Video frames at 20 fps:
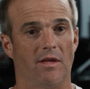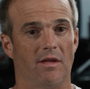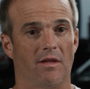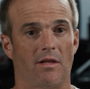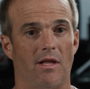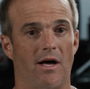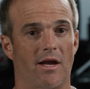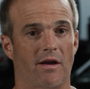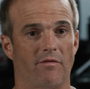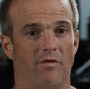then a
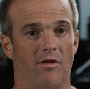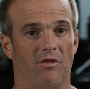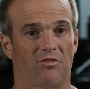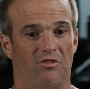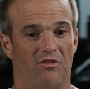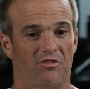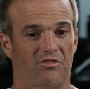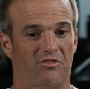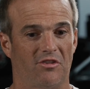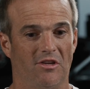lot of it is
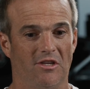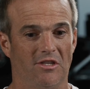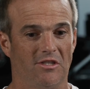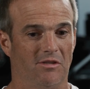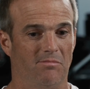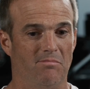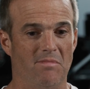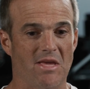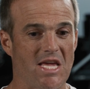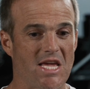just
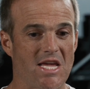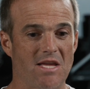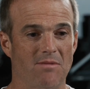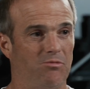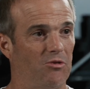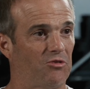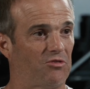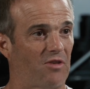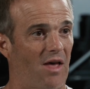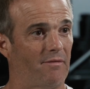me
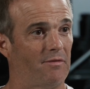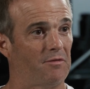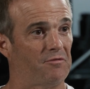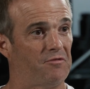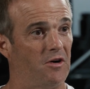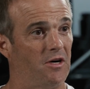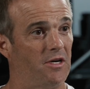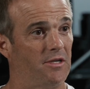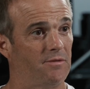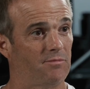just having
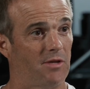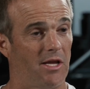fun.